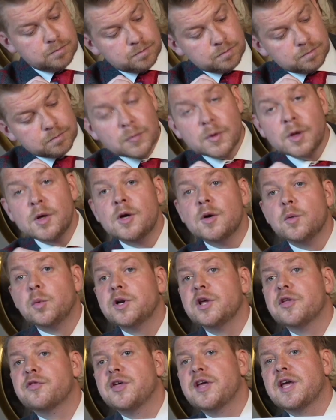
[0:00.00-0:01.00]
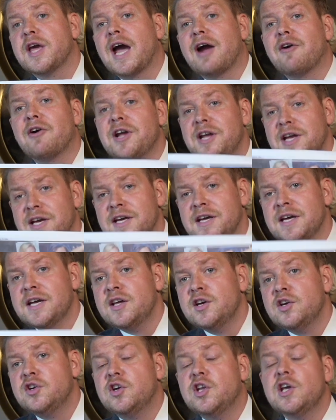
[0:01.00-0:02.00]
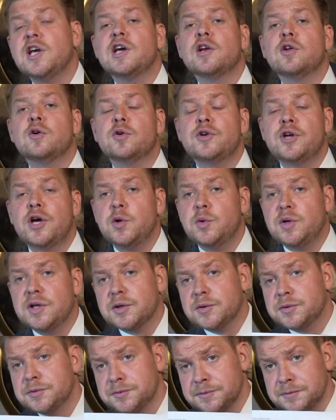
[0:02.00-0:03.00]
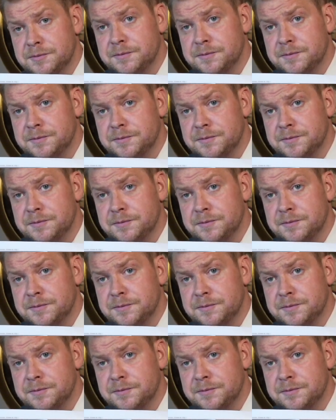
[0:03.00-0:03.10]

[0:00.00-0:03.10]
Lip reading: What do you think, Harry? Deal or no deal?